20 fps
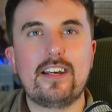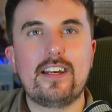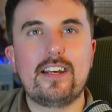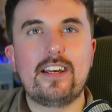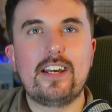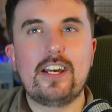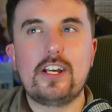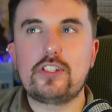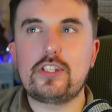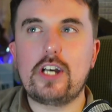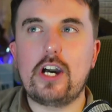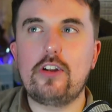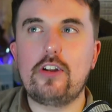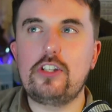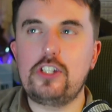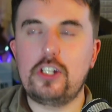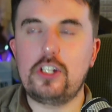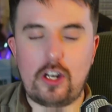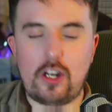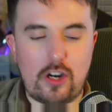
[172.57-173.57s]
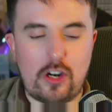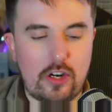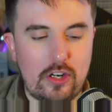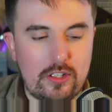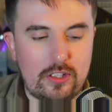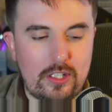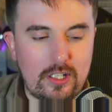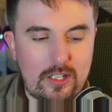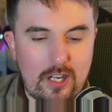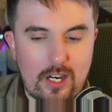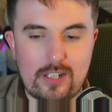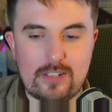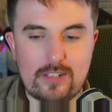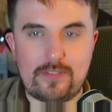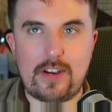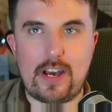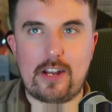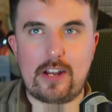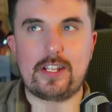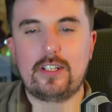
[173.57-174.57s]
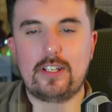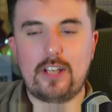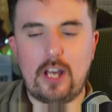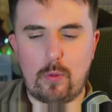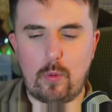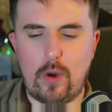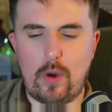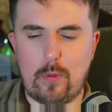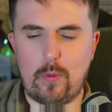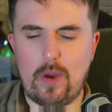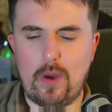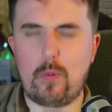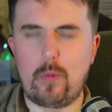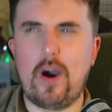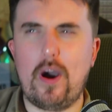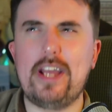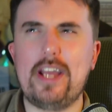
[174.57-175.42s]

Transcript: So how did you learn the Godfather team? And why the